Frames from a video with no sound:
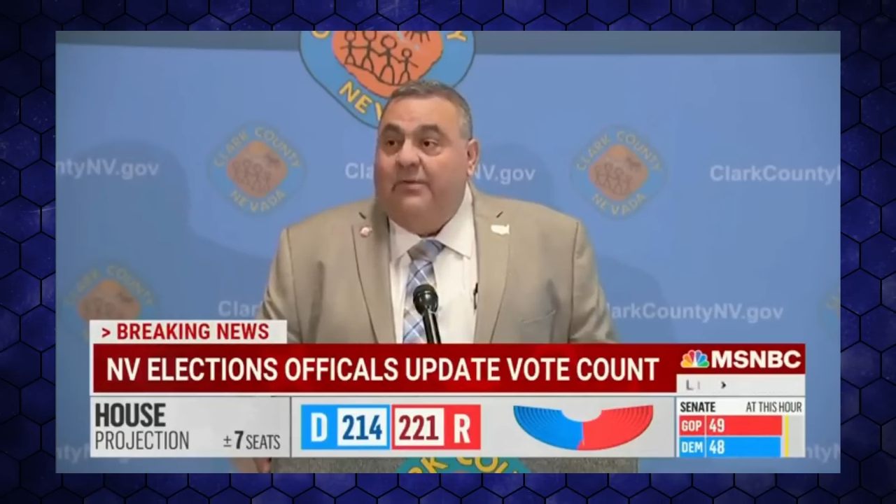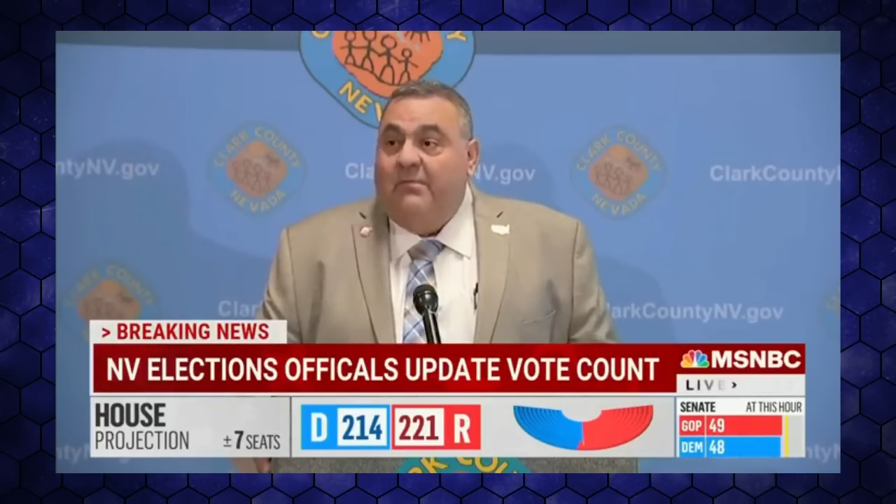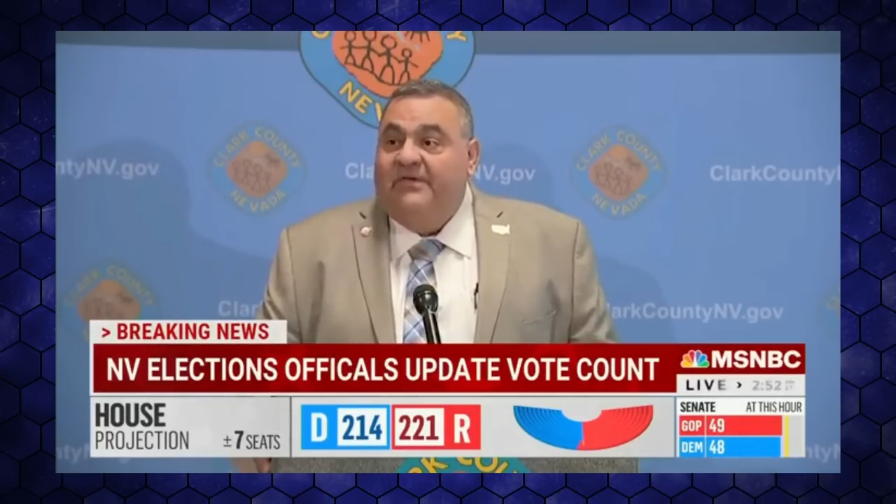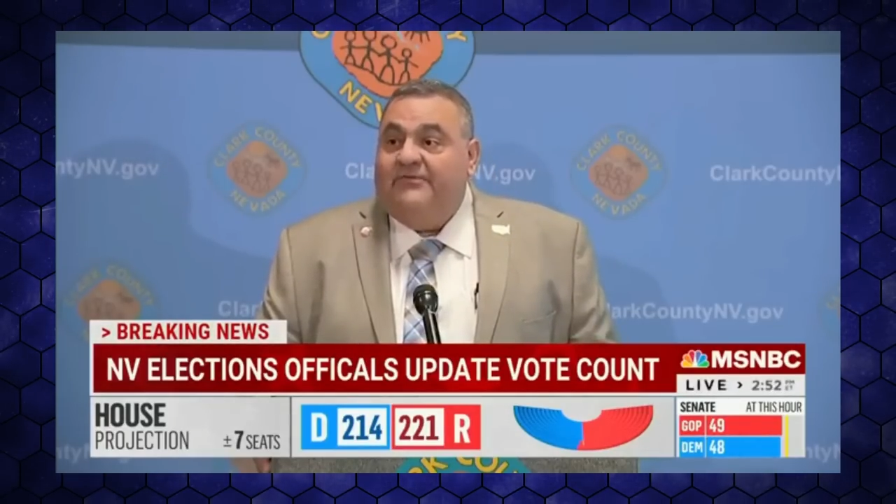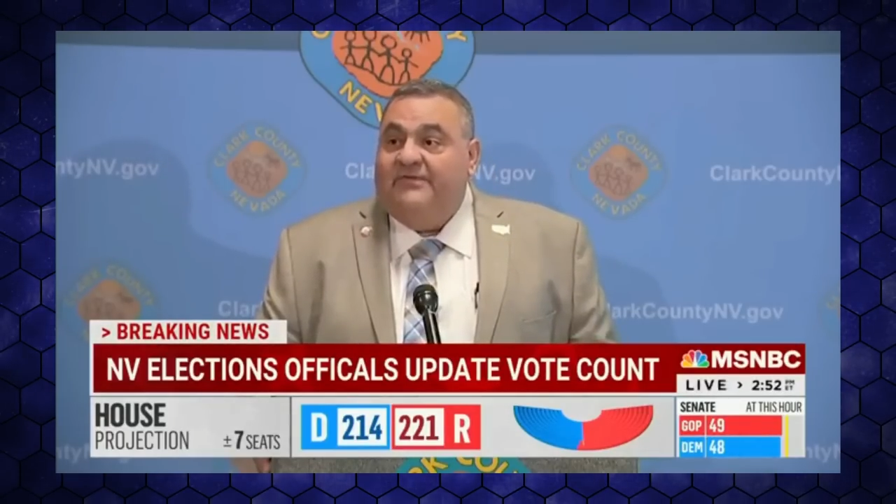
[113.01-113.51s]
we
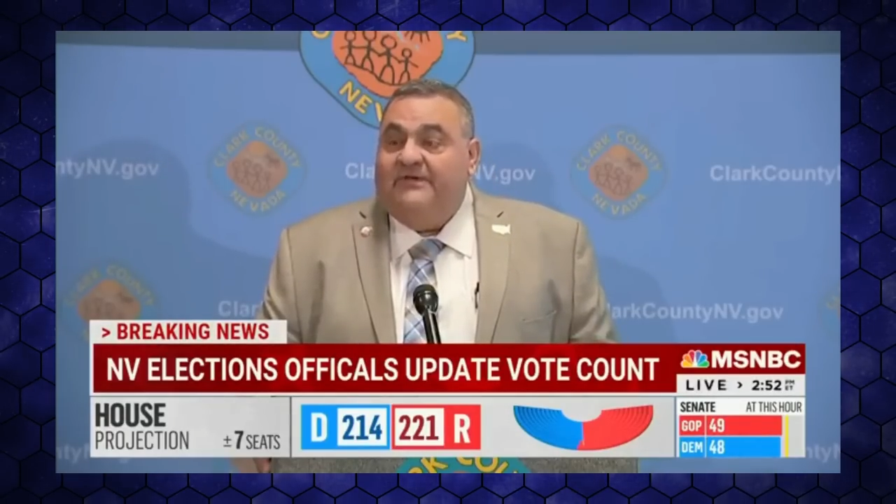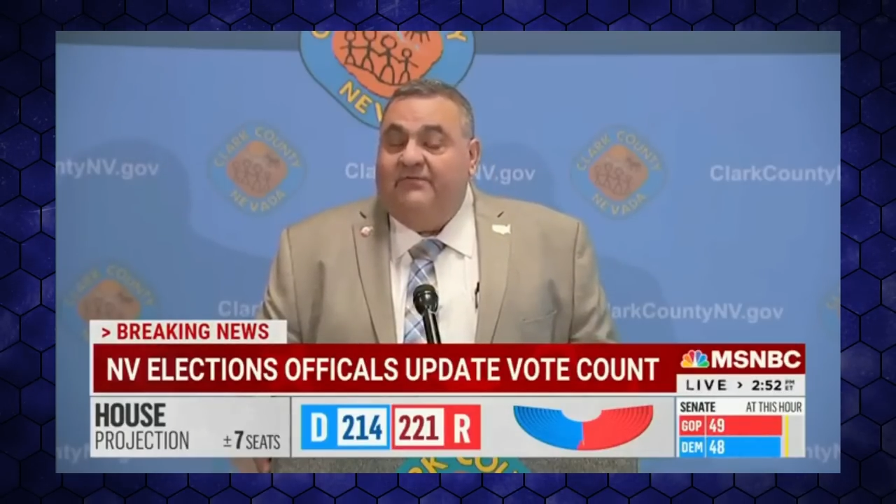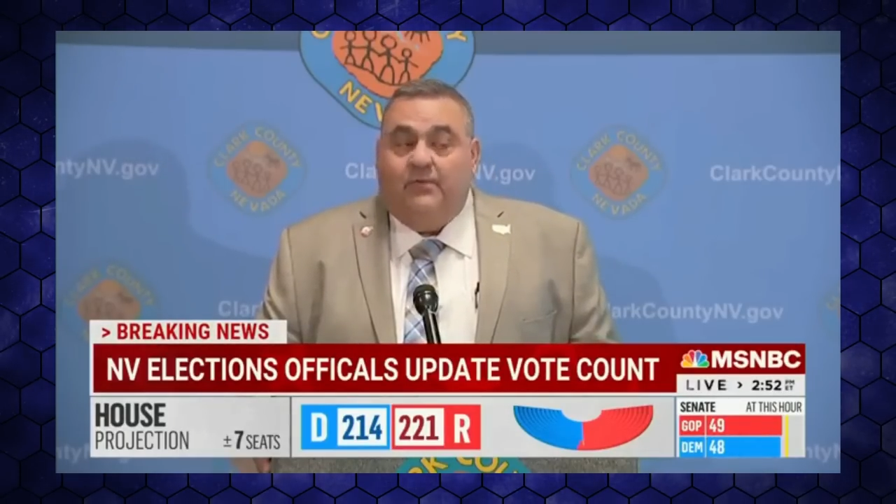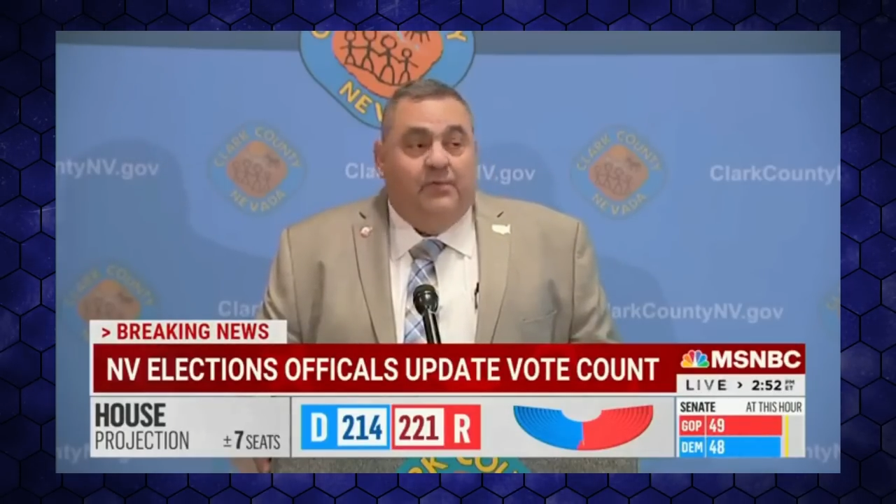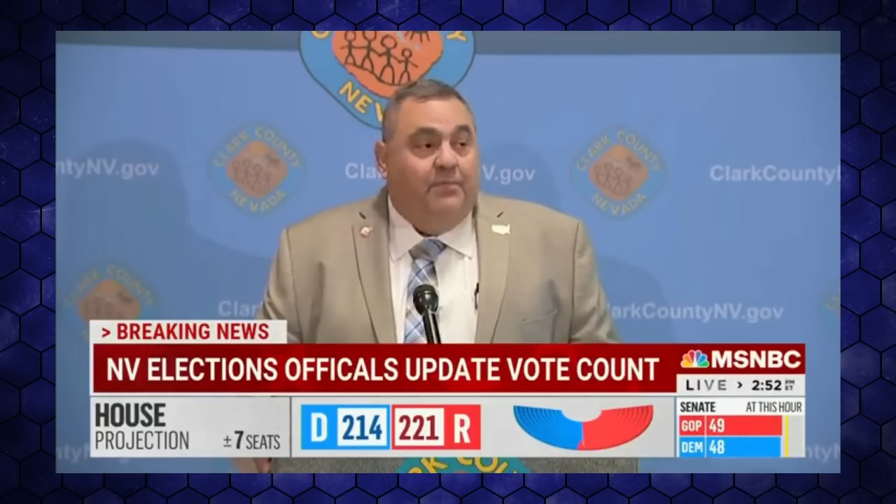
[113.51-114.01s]
must
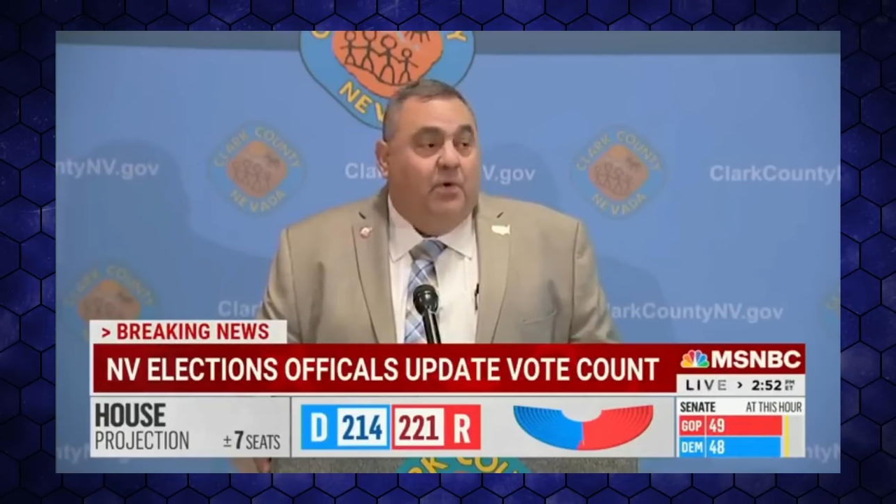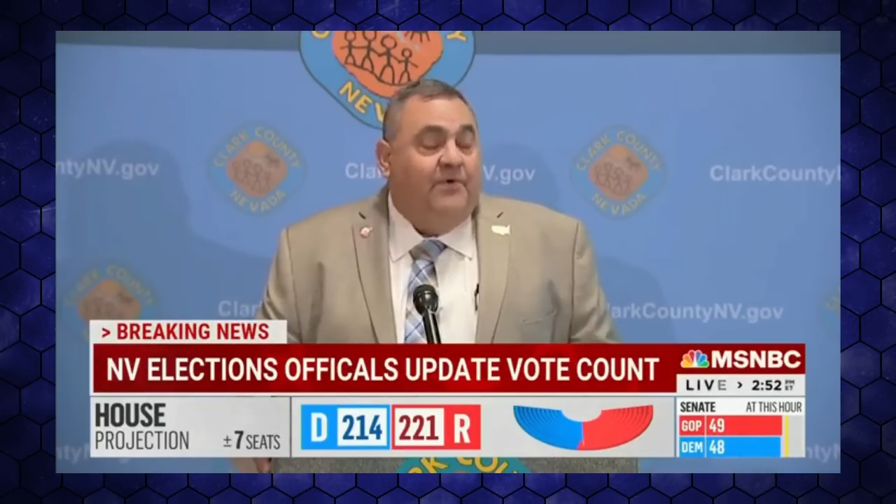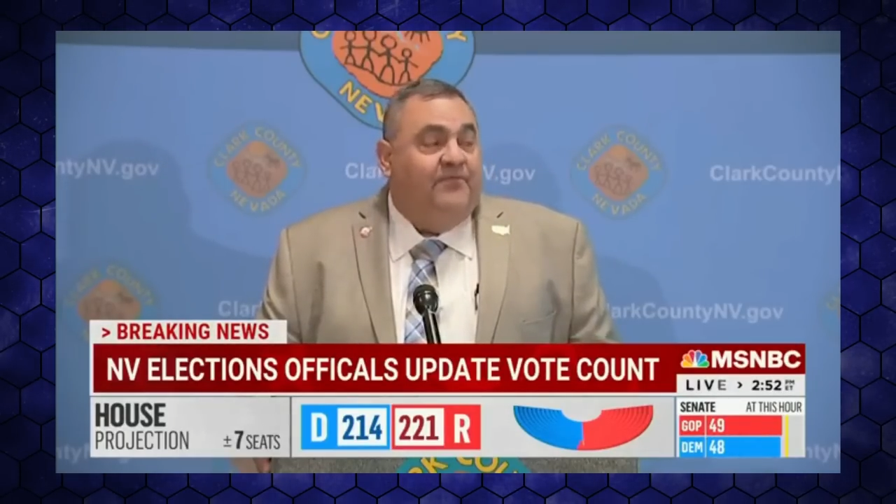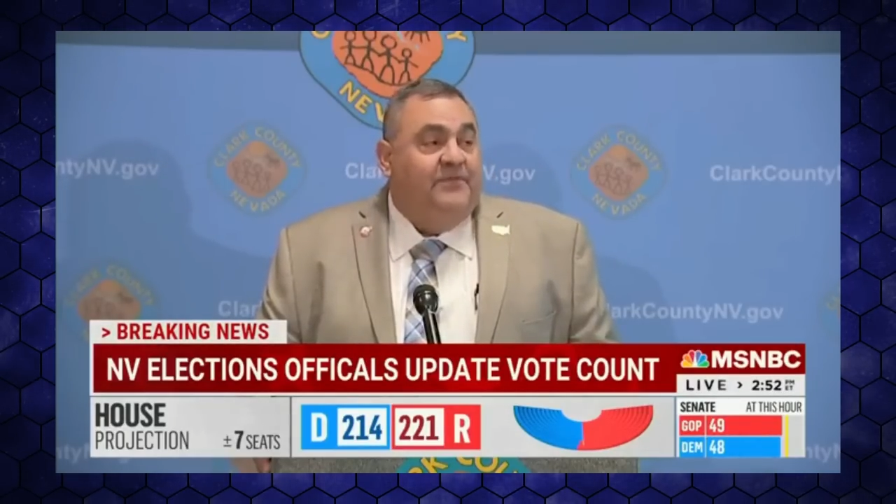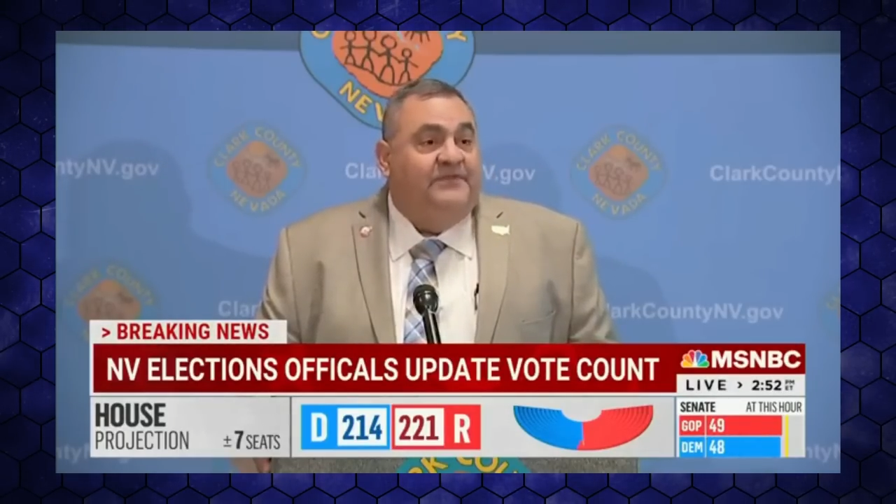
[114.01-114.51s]
receive a report from